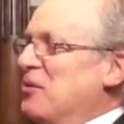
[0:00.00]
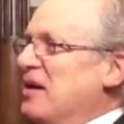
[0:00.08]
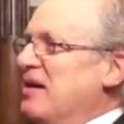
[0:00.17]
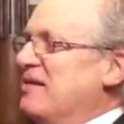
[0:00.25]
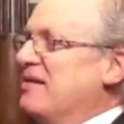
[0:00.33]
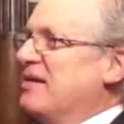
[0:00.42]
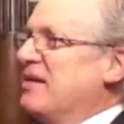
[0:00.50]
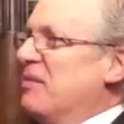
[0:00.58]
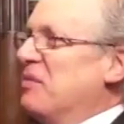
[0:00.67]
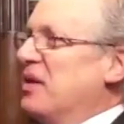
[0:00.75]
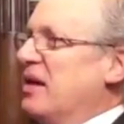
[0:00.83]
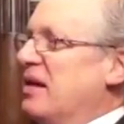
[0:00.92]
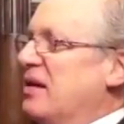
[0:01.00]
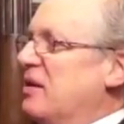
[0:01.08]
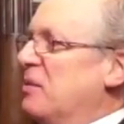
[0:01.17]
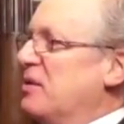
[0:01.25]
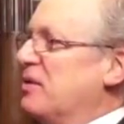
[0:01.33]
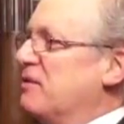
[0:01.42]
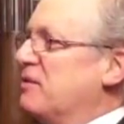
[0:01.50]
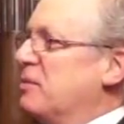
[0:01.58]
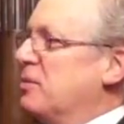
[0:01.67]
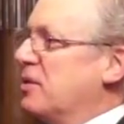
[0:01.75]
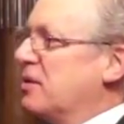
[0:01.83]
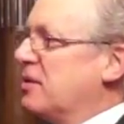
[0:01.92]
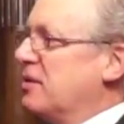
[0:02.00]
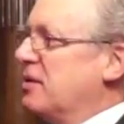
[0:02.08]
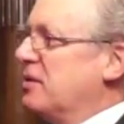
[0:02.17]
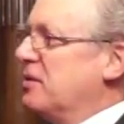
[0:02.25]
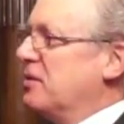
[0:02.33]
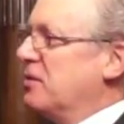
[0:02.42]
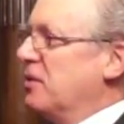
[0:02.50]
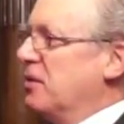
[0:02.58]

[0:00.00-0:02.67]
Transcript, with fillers: I read a little bit of the book that you